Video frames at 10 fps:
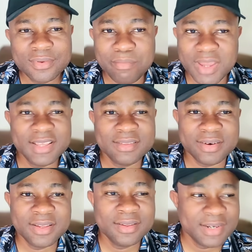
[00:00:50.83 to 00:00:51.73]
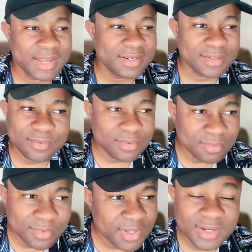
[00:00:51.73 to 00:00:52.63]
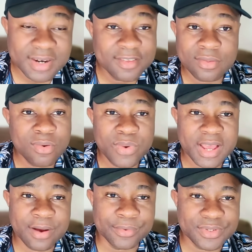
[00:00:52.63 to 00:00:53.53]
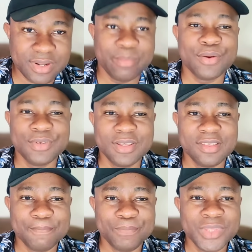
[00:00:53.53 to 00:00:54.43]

military that there is no way out about this.